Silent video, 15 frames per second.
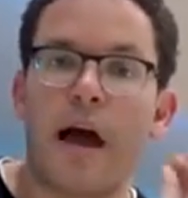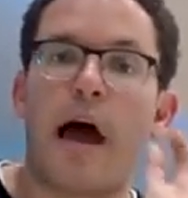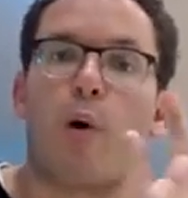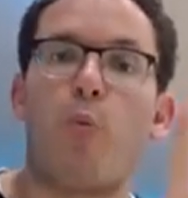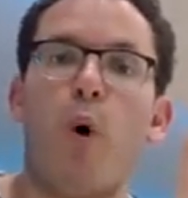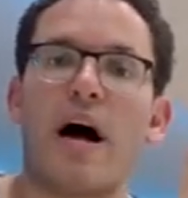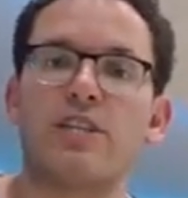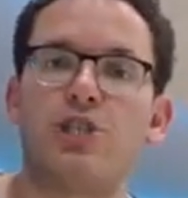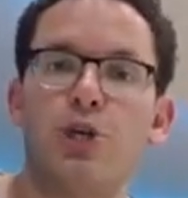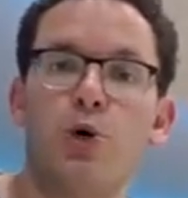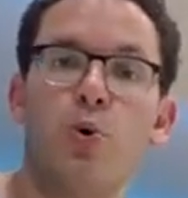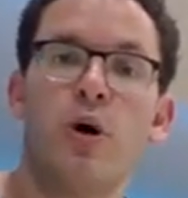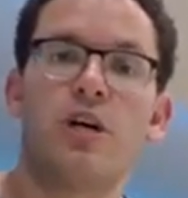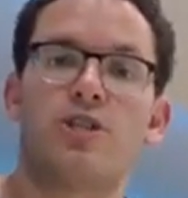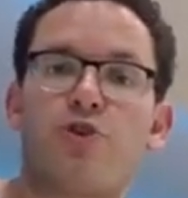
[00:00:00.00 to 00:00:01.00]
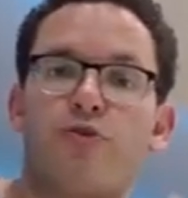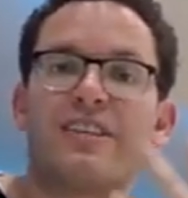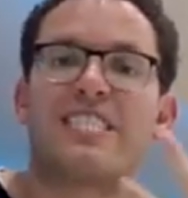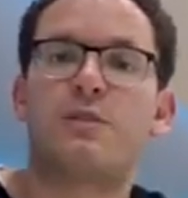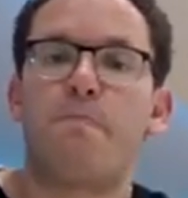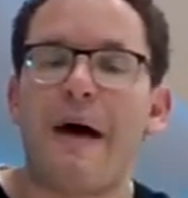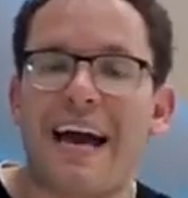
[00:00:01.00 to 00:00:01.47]
I want you to
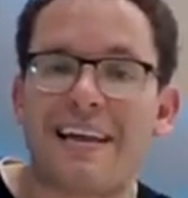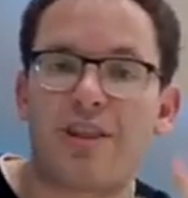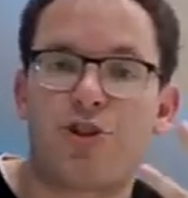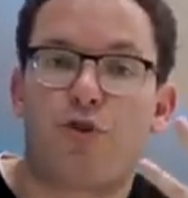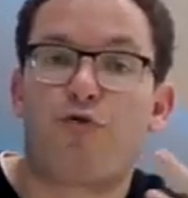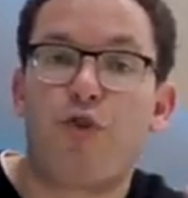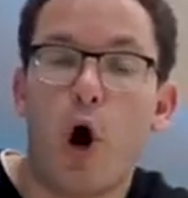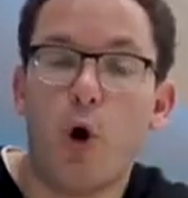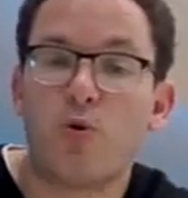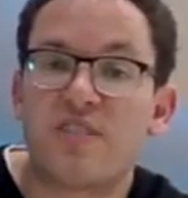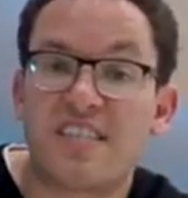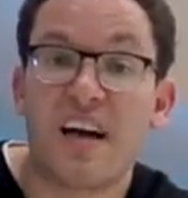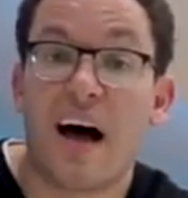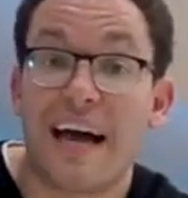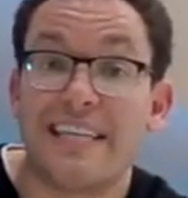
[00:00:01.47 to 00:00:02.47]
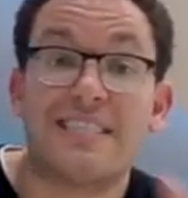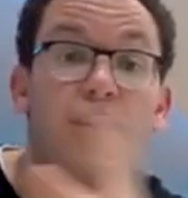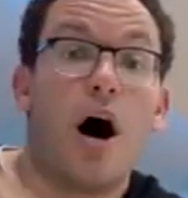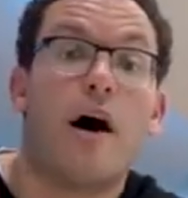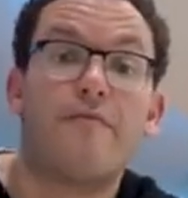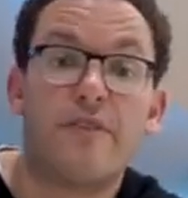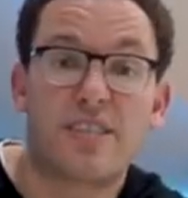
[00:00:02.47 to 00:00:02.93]
respect the road
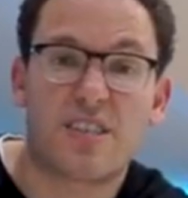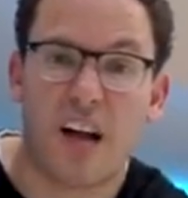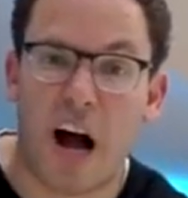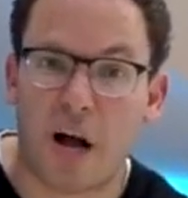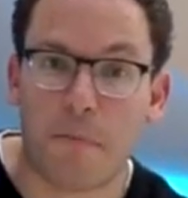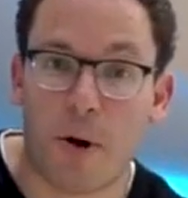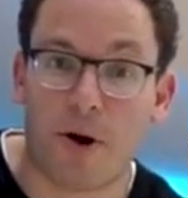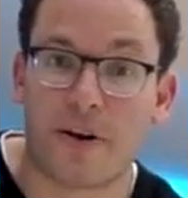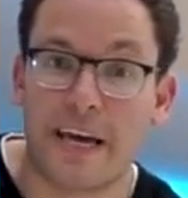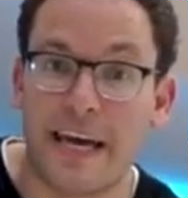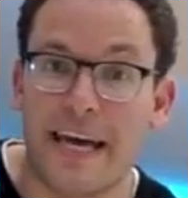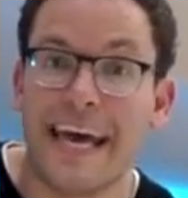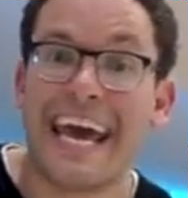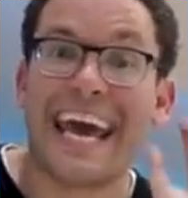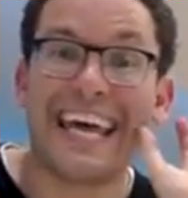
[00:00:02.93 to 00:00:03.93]
signs of the stock market.